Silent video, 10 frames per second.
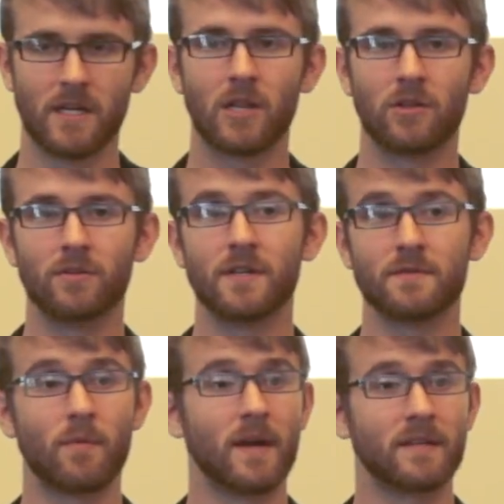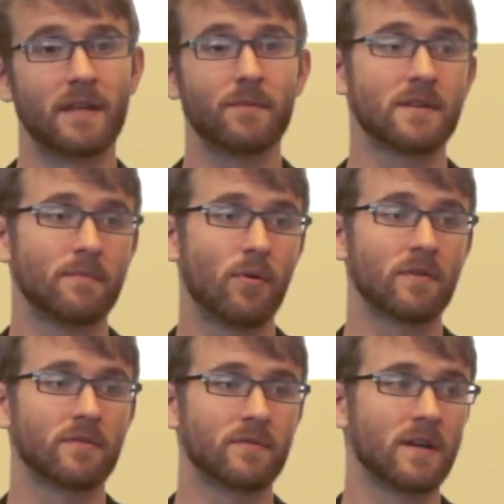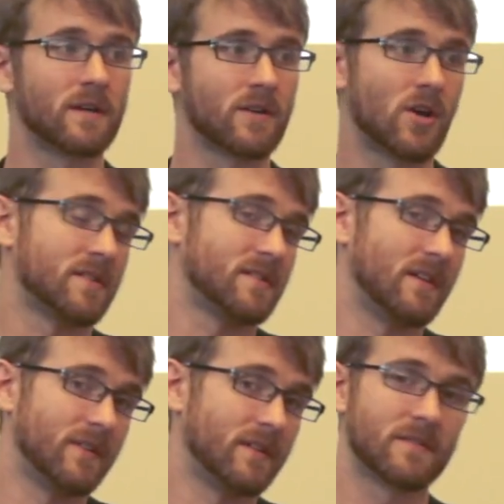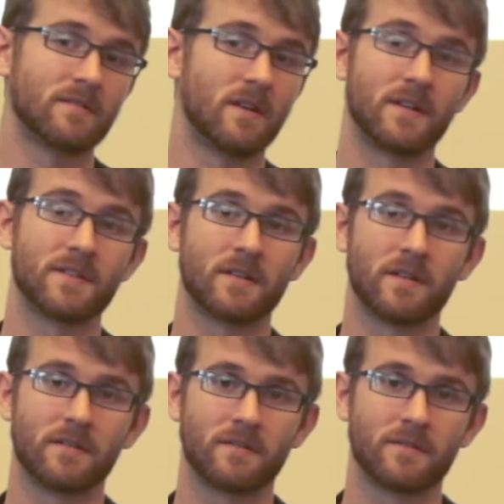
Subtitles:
learned as we went. And that was an important cost savings, honestly.